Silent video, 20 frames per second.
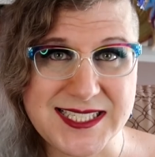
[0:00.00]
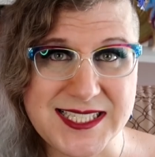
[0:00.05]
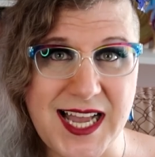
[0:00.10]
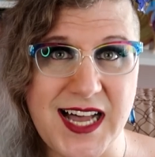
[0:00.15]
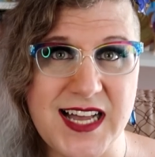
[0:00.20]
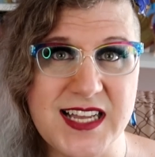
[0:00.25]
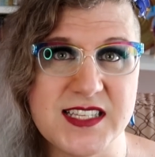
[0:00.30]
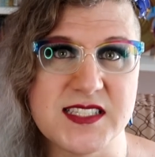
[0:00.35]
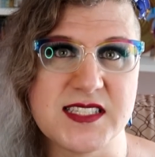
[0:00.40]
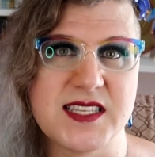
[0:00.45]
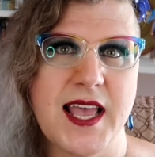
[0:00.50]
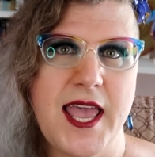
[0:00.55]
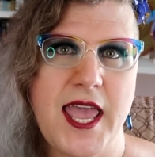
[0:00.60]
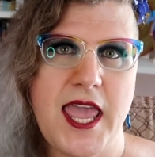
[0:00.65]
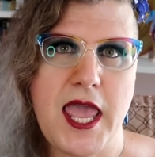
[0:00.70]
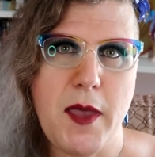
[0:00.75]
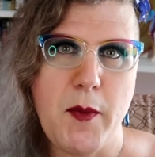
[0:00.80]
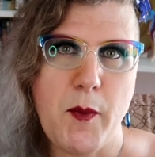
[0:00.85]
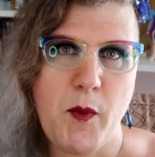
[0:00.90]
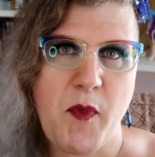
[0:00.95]
does,
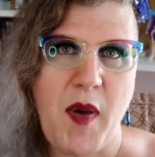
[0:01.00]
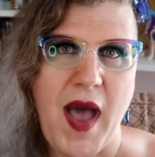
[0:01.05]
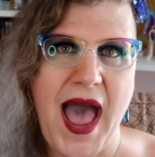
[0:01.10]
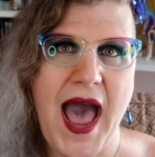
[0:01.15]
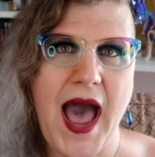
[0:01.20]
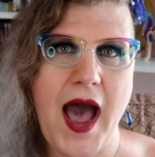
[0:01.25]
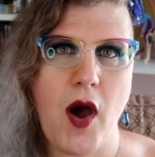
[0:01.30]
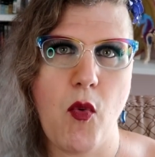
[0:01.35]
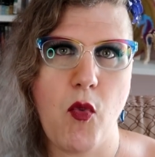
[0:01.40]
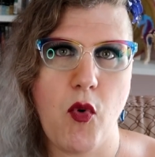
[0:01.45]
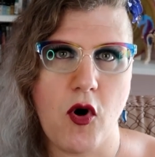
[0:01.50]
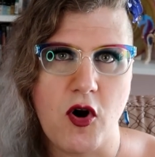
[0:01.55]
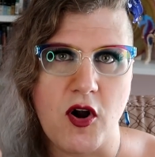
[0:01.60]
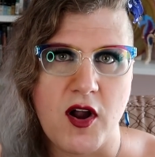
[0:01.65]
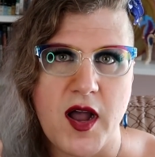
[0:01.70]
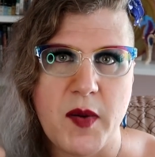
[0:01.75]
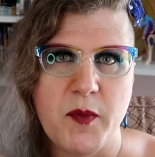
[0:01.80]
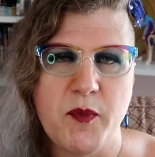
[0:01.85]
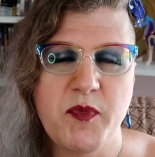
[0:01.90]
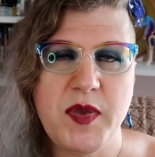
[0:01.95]
empower
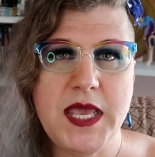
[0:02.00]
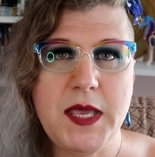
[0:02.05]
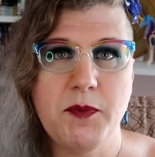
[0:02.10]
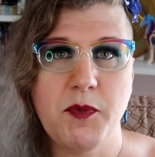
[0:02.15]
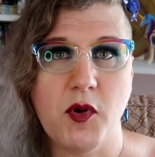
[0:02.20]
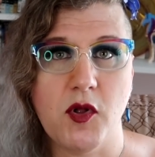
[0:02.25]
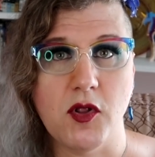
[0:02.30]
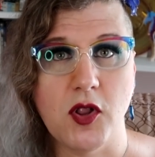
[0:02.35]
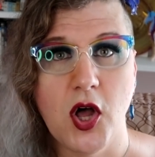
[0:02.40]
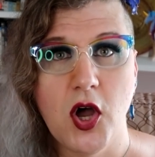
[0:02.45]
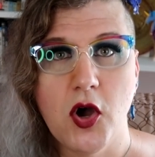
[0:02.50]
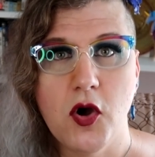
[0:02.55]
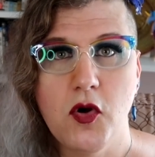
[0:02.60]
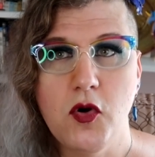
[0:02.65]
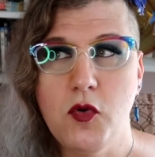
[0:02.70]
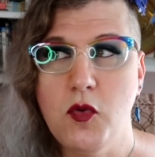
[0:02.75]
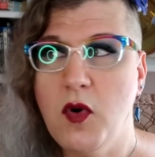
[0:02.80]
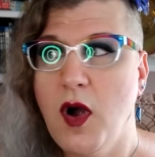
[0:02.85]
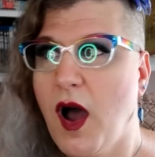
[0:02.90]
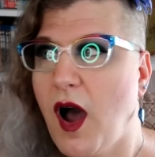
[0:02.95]
people
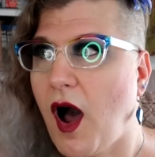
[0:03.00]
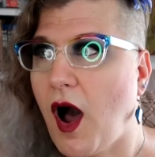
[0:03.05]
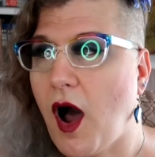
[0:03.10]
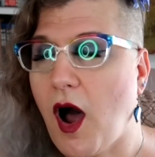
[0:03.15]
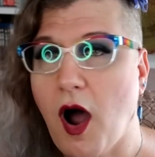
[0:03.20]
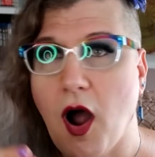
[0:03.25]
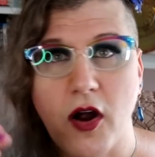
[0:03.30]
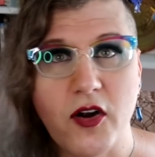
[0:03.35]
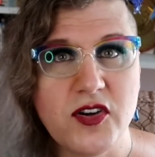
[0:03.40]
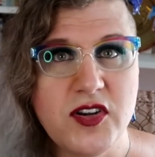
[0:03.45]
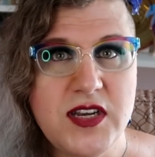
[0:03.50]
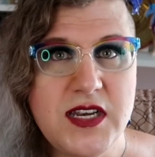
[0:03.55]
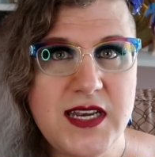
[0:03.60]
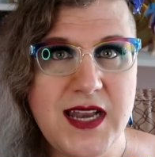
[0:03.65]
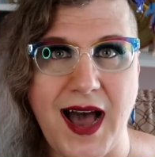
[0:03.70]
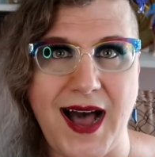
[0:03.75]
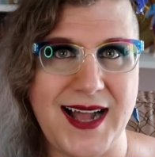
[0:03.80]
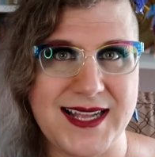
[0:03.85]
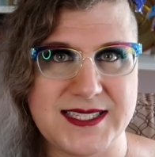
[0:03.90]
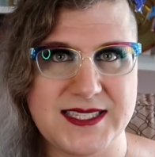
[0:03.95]
who are
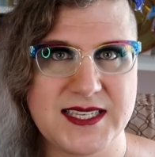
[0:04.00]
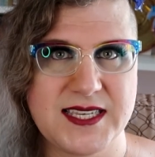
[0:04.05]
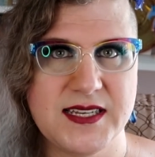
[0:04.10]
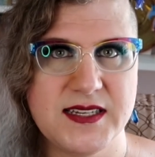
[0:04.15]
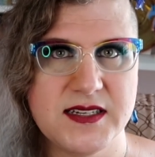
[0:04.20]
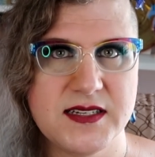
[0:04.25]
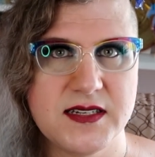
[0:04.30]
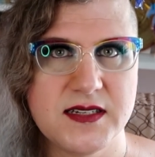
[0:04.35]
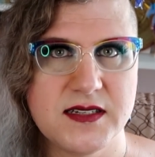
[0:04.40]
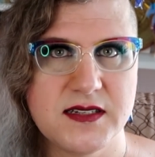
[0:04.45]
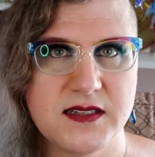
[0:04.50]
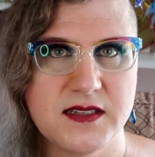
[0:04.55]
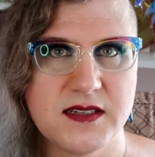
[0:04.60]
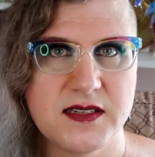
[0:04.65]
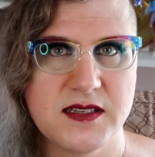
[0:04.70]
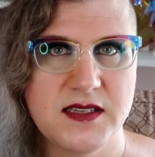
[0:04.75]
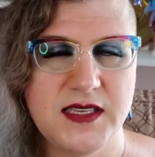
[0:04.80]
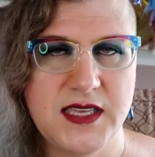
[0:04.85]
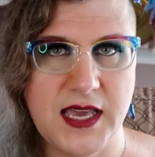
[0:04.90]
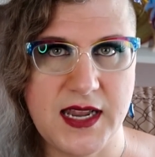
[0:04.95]
not
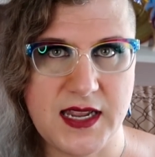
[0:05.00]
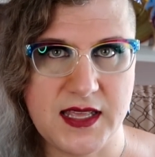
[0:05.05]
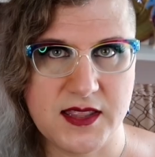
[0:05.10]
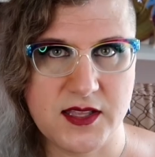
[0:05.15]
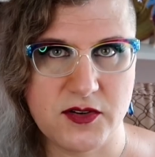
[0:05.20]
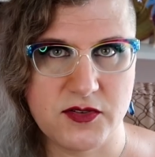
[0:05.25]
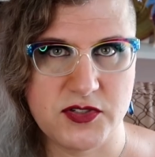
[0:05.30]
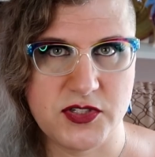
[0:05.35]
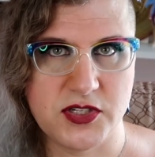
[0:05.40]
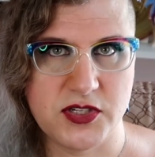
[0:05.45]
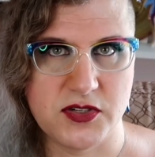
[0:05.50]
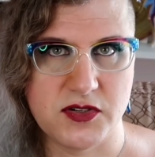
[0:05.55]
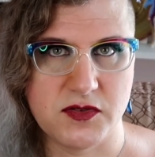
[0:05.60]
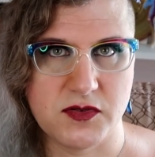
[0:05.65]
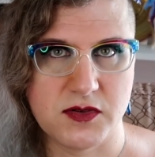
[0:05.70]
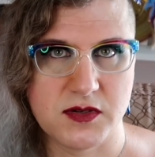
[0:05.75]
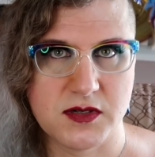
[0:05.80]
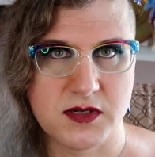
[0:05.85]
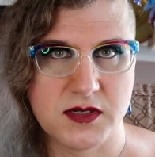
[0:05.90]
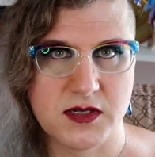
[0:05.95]
getting their due,
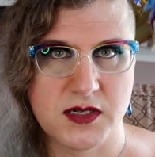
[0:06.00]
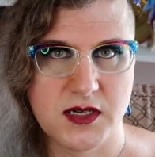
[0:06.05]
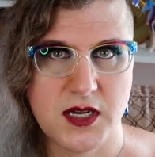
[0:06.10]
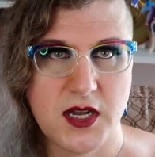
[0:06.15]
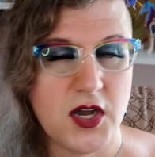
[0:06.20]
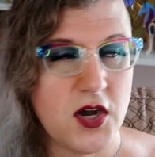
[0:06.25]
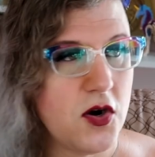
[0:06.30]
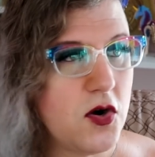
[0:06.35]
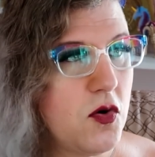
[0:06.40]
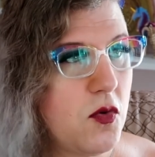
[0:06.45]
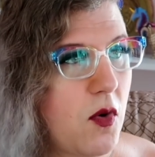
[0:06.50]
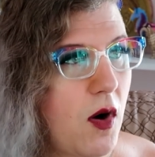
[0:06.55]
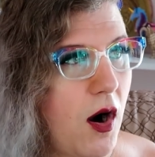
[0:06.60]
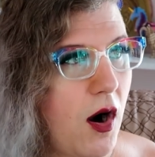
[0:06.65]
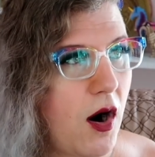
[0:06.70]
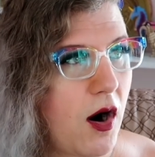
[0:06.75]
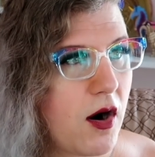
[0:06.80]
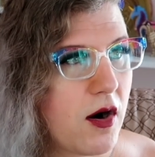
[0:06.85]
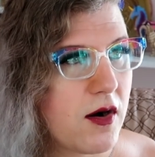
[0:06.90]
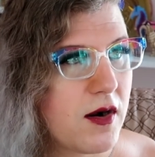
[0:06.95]
who
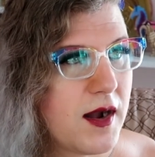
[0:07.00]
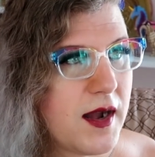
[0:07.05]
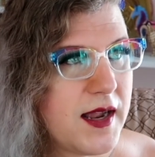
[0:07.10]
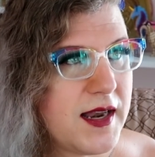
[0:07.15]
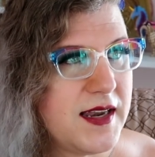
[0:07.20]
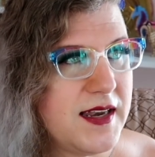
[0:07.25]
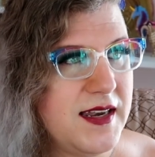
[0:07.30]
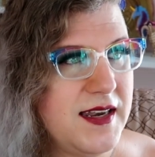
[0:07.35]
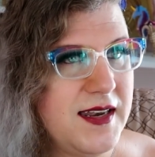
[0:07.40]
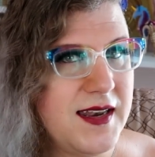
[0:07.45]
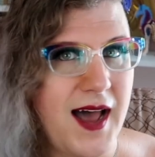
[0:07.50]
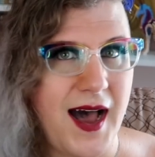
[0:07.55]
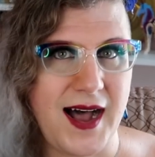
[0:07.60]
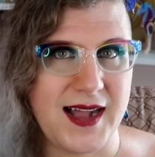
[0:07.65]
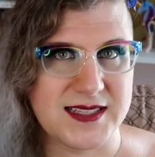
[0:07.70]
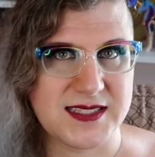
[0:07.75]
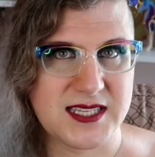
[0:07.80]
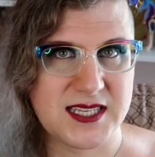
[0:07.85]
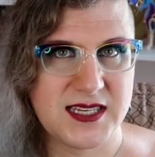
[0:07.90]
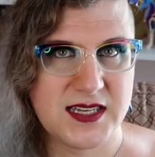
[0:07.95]
are
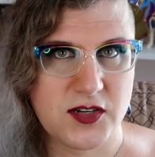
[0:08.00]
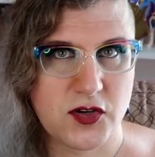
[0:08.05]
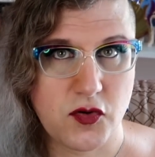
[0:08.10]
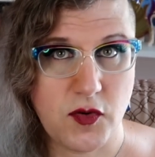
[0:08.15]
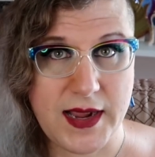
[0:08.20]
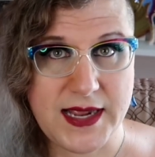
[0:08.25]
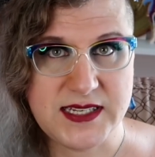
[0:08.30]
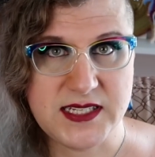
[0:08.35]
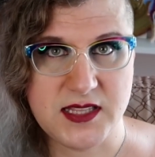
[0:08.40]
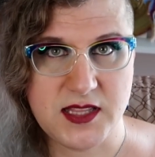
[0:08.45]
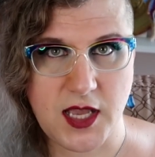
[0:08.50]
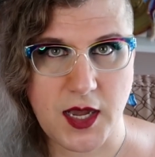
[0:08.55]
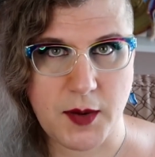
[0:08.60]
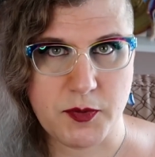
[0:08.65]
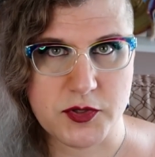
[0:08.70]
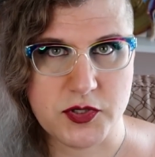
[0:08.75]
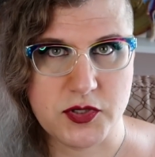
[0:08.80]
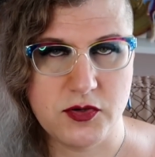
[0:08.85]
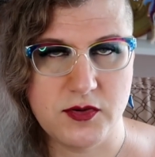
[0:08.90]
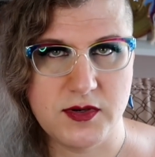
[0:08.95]
not granted the
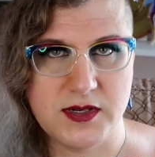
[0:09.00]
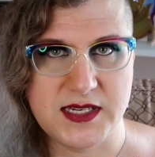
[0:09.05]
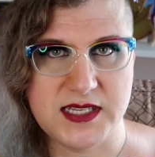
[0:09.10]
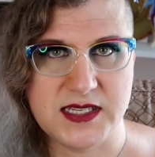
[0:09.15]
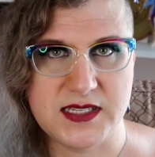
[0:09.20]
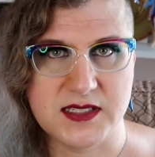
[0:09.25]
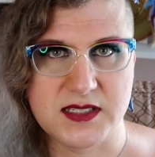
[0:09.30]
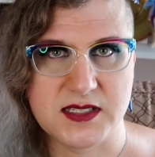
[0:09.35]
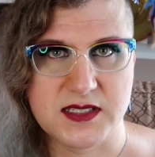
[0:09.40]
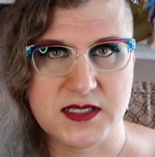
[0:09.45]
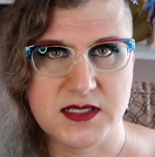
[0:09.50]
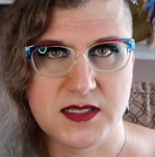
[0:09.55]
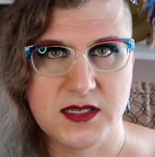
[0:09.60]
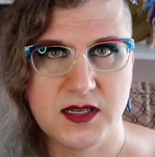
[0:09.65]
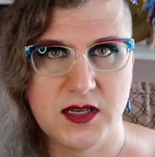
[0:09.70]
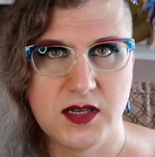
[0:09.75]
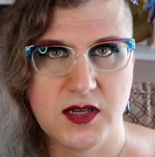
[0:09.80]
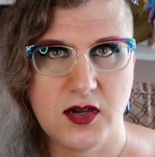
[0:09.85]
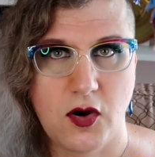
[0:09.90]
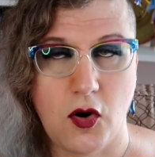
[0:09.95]
opportunities,
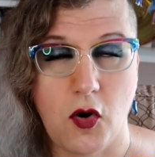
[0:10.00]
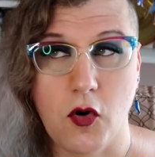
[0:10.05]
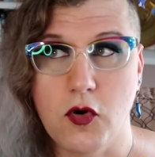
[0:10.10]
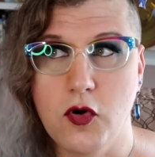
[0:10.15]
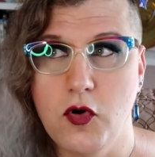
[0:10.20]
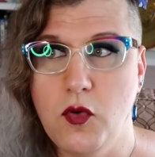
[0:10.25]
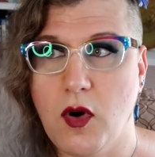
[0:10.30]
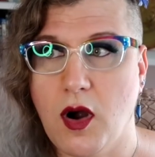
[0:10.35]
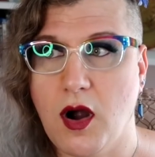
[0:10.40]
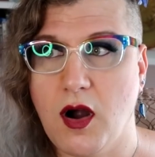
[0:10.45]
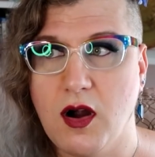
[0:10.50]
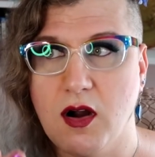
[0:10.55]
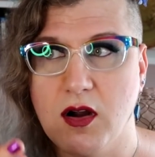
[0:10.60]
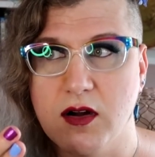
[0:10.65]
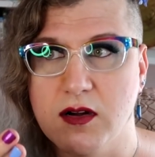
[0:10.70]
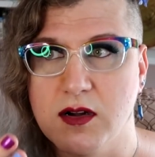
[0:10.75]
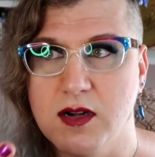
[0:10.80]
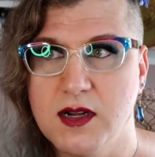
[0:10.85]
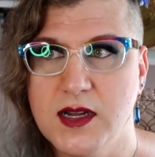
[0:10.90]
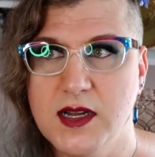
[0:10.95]
or who
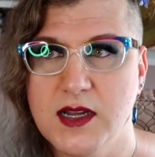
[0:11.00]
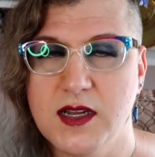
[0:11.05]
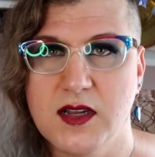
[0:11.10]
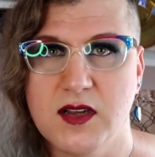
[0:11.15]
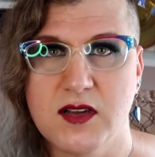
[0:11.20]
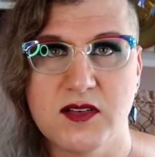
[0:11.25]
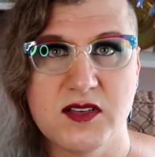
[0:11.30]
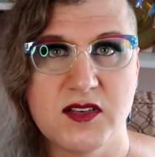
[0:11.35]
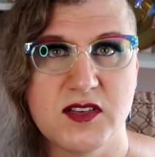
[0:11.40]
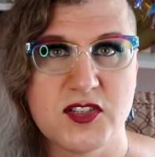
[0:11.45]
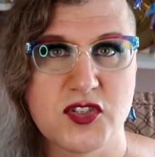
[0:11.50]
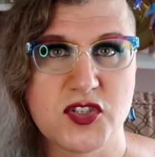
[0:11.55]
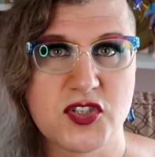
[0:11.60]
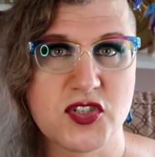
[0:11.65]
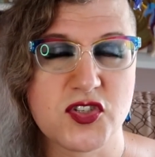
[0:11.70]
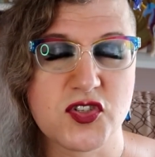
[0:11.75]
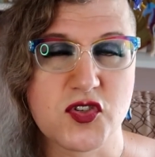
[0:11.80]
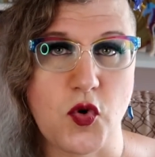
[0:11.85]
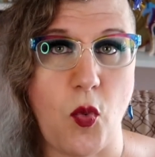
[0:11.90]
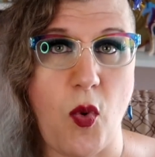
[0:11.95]
are
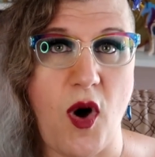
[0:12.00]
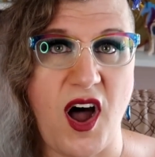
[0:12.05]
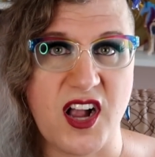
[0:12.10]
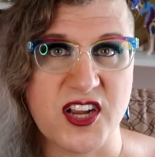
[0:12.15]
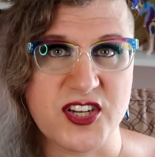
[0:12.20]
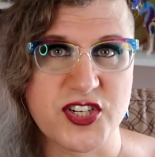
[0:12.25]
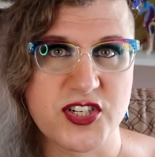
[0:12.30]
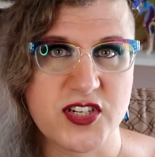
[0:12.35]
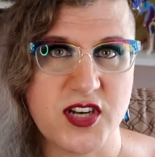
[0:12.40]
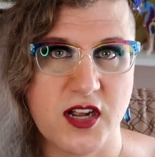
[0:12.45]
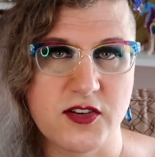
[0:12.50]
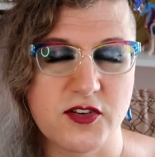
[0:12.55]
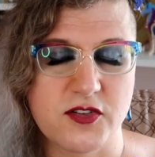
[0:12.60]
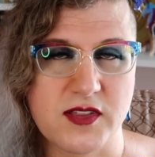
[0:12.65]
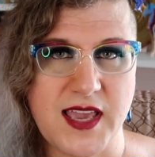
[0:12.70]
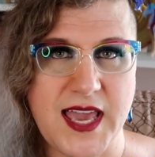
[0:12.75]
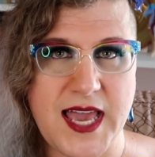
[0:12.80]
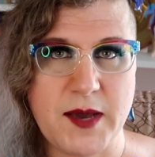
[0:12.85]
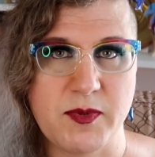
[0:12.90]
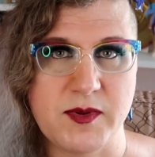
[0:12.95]
squashed under
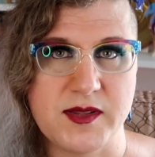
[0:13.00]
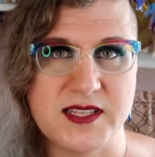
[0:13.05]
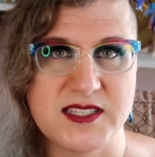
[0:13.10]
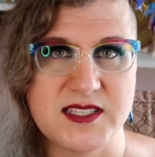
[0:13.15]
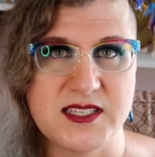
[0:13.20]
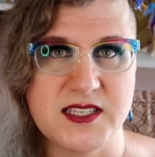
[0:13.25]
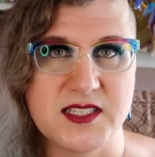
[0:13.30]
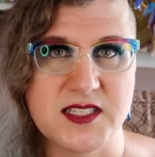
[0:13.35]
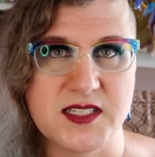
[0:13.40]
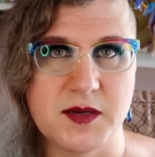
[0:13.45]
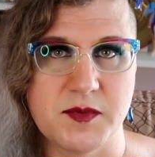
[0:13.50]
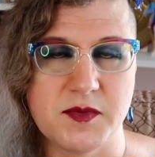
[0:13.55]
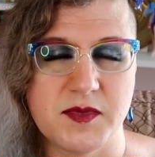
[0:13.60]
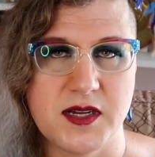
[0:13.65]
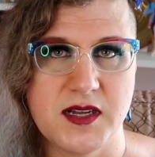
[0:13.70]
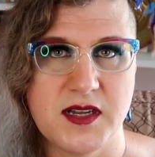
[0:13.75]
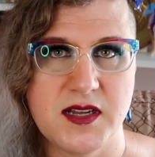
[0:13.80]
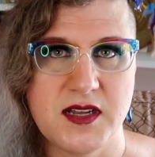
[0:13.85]
the capitalist system,